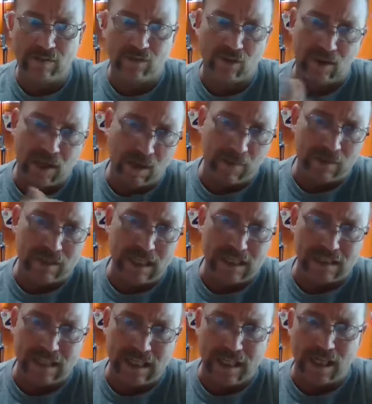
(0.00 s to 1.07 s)
for a couple
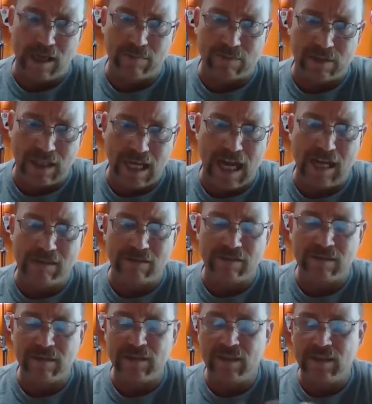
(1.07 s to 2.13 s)
days leading up to that
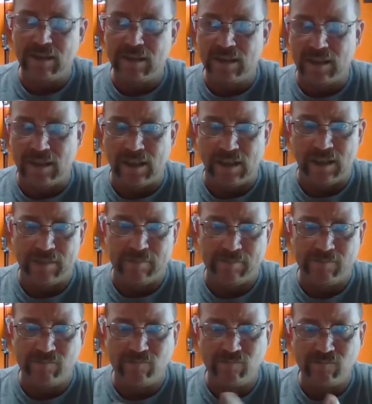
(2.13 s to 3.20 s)

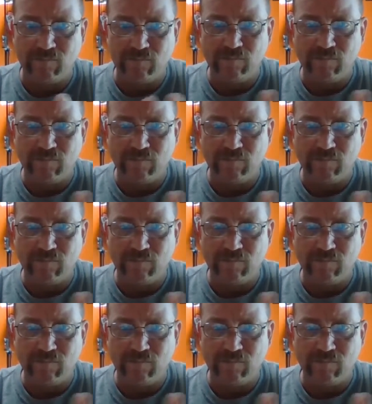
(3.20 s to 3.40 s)
um,